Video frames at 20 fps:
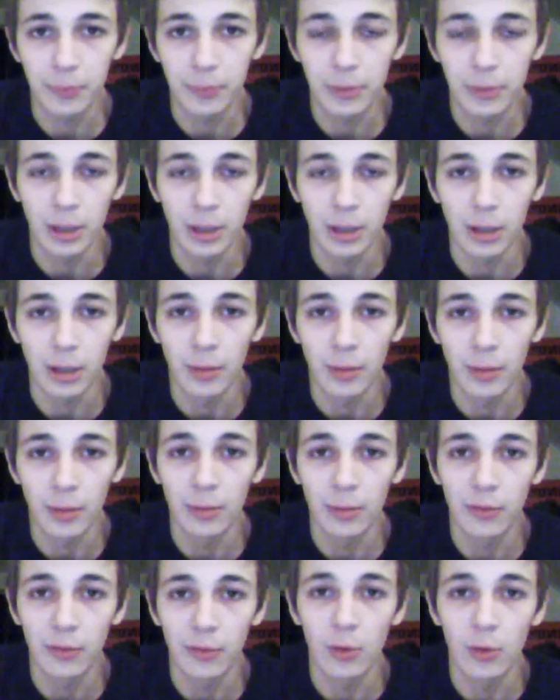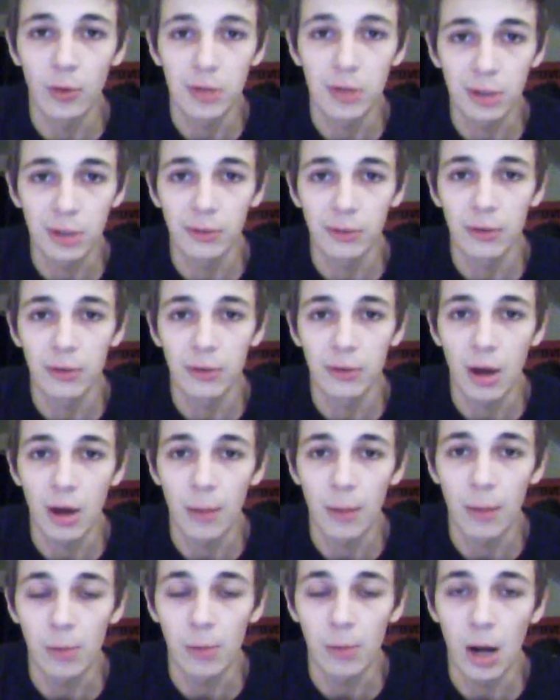the force of
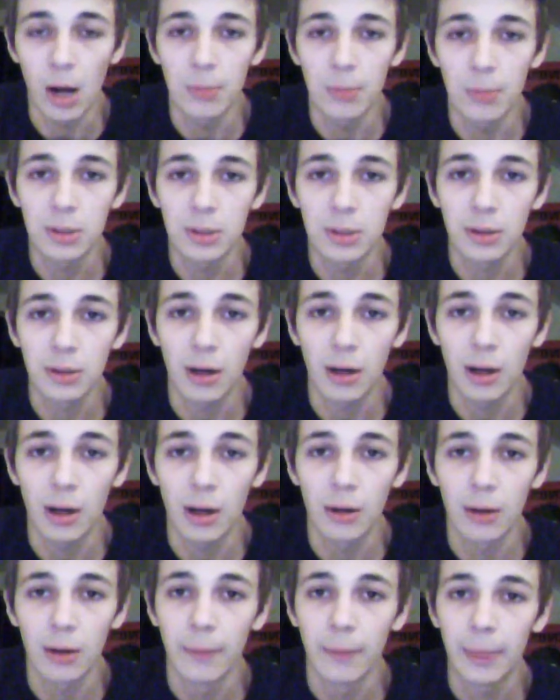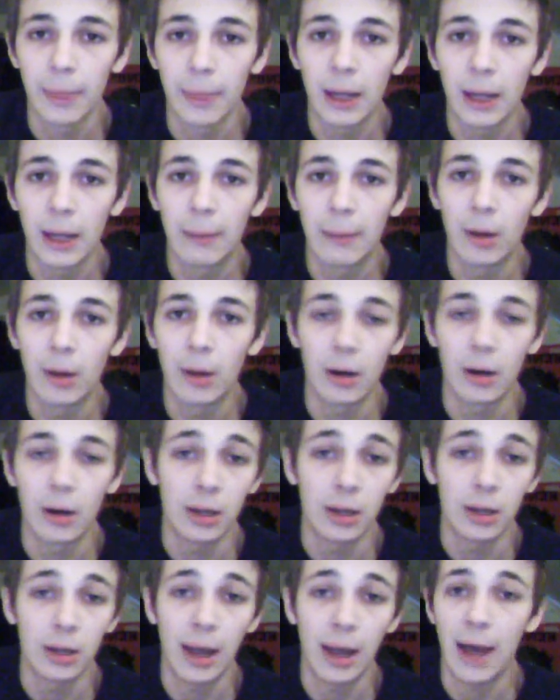Robb's
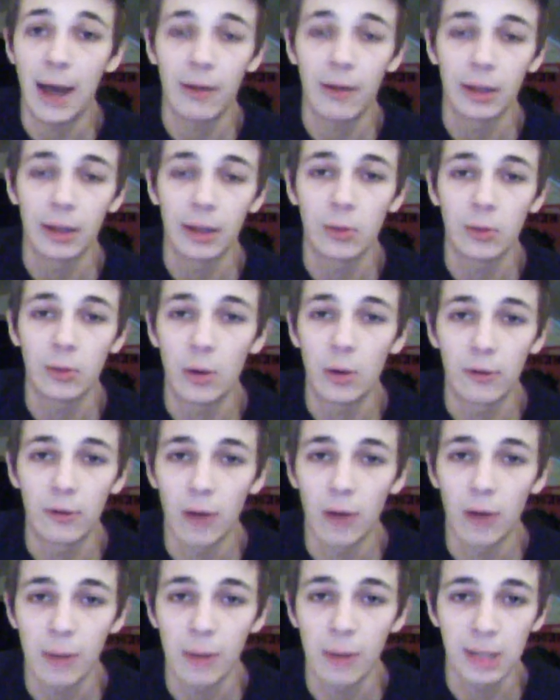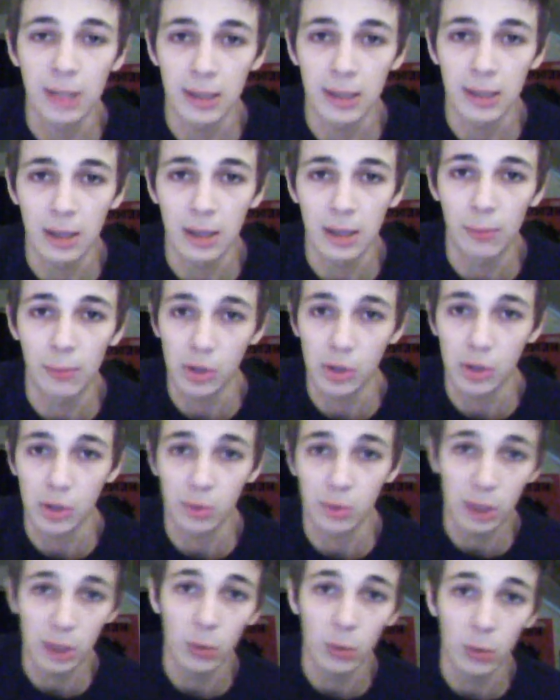party, like whoever Robb sends up, which
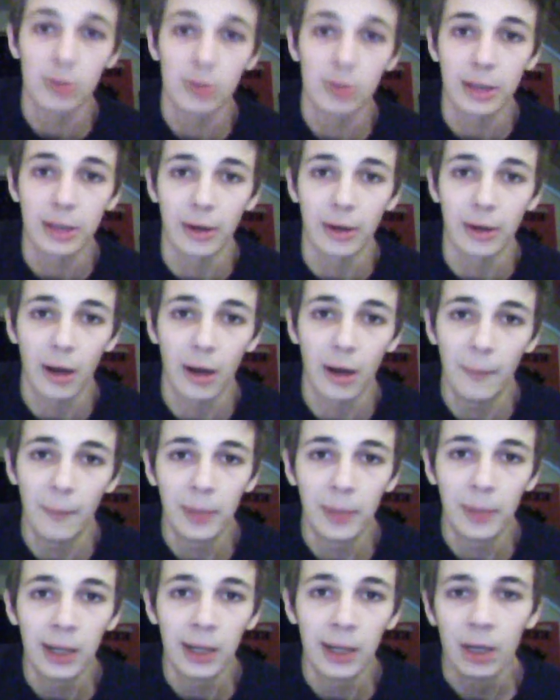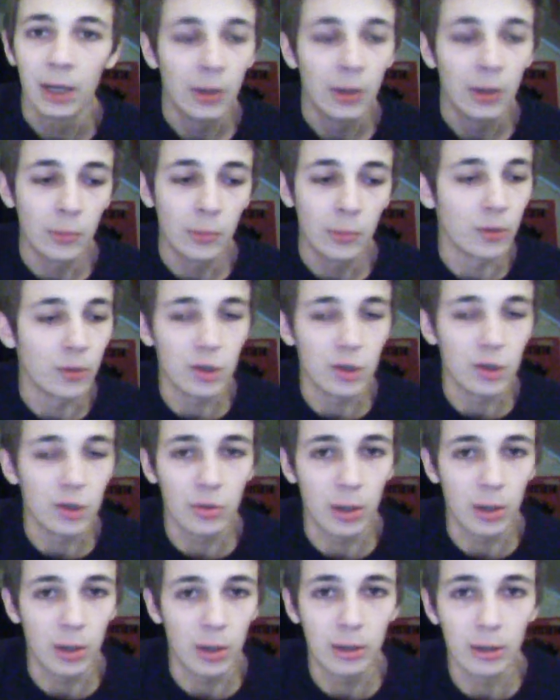he will send up, will
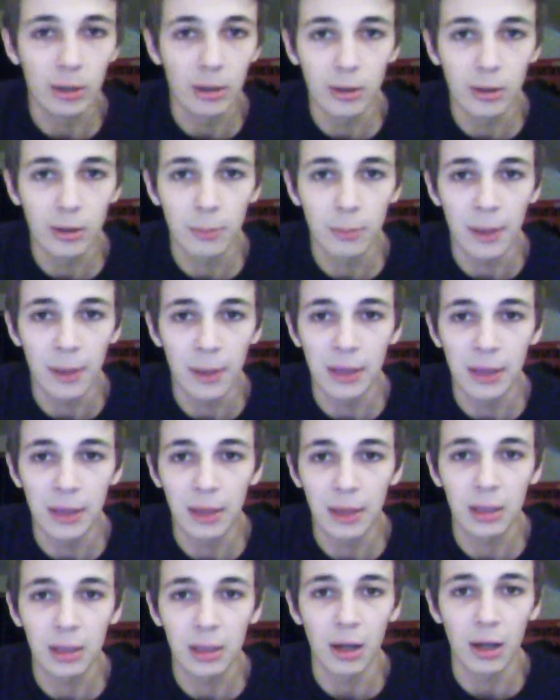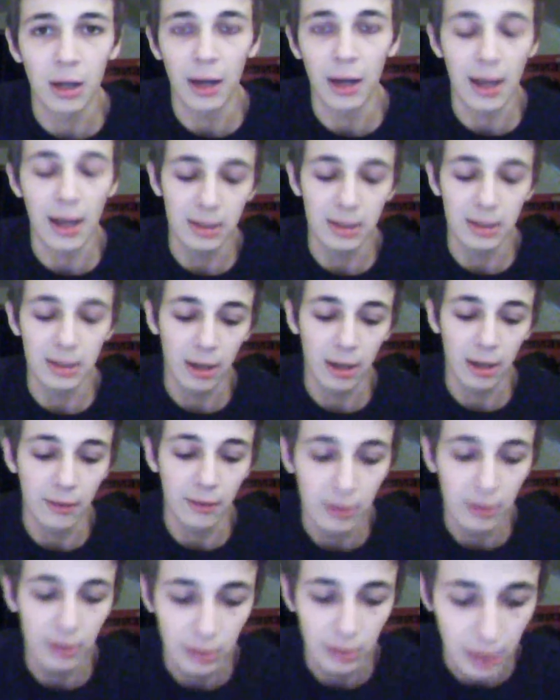destroy the men that Theon has
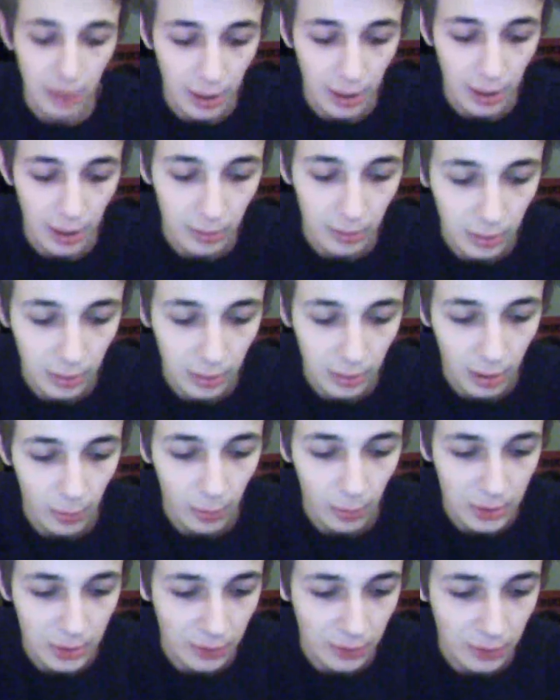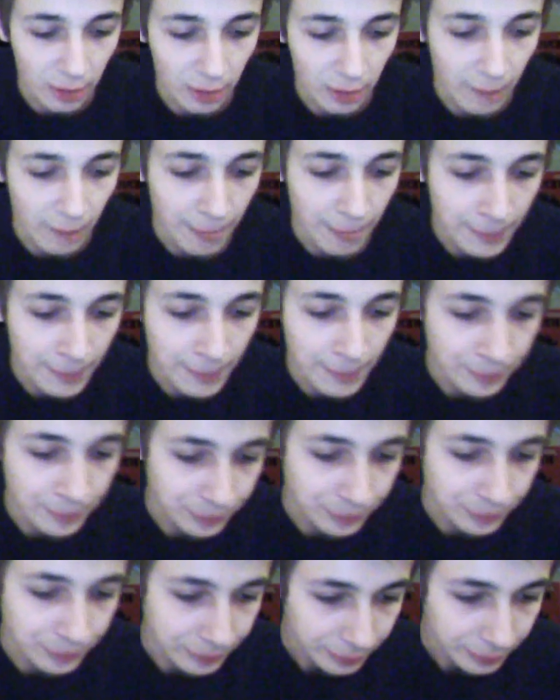left at Winterfell.
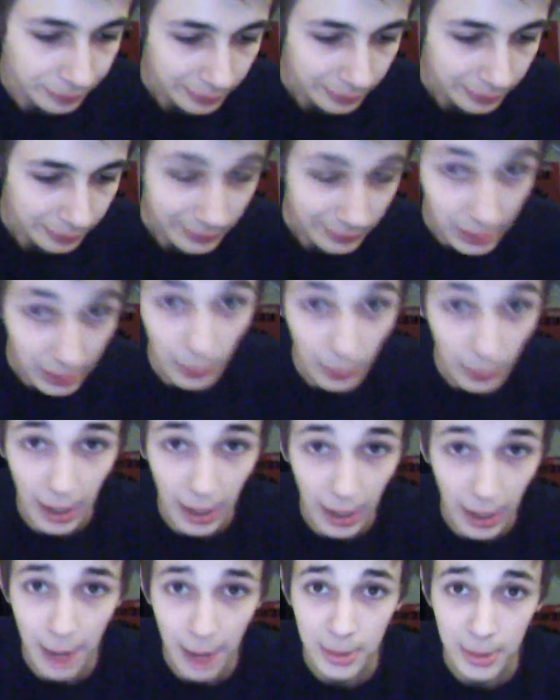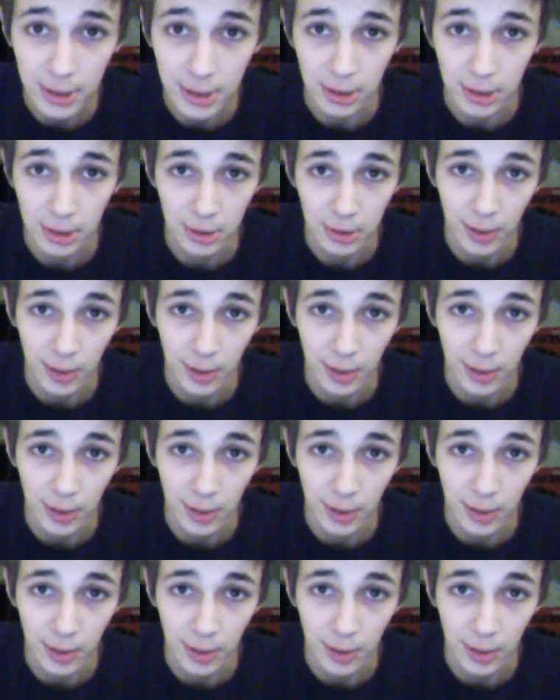And what happens to Sir